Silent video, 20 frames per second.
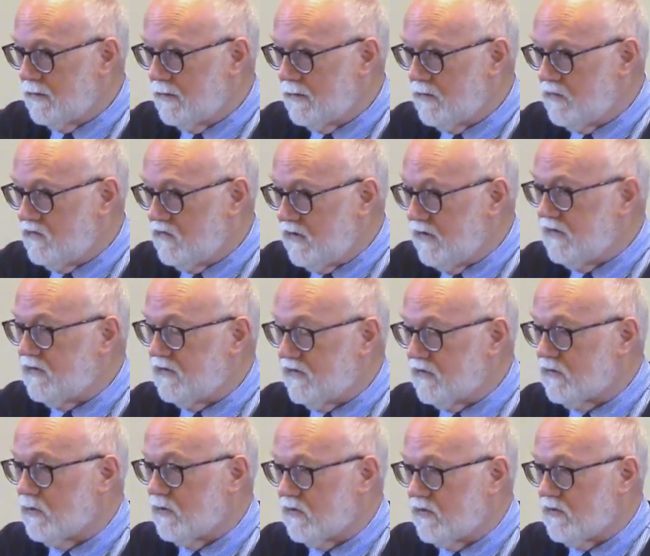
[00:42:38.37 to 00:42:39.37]

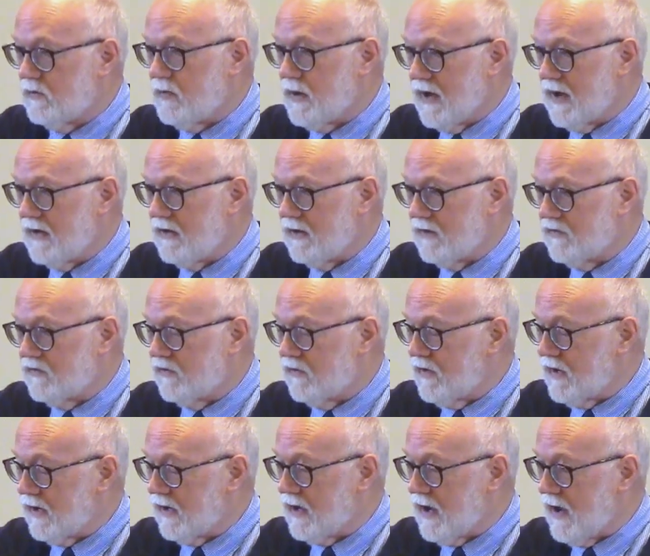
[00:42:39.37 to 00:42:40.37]
Jesus was abandoned so
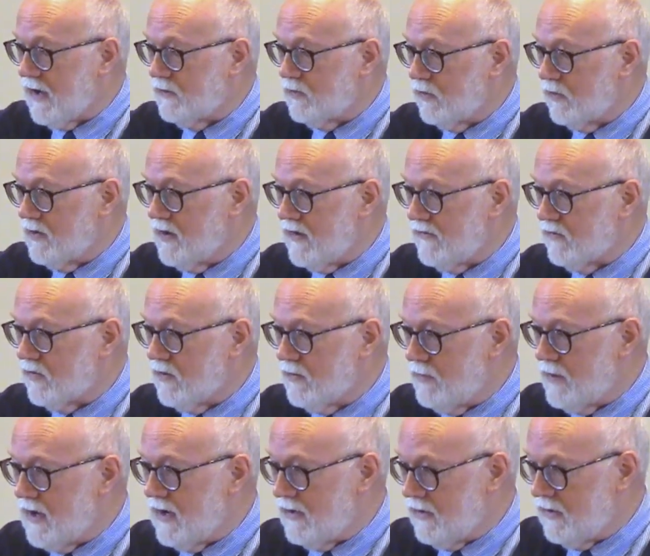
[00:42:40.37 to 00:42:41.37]
that God will never
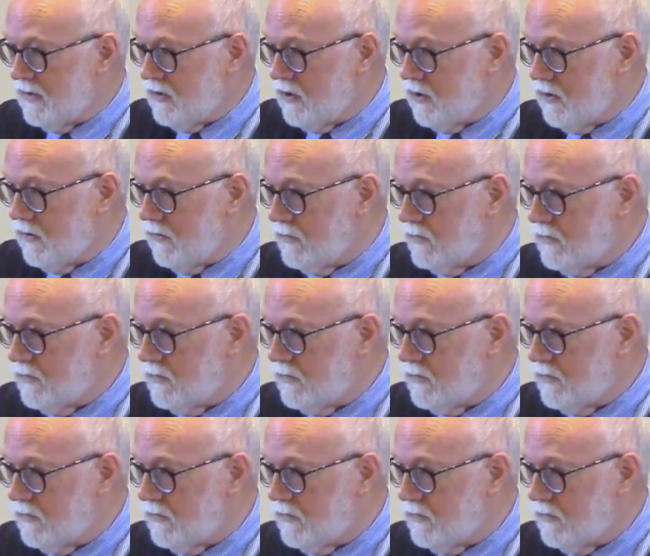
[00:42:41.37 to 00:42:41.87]
abandon you.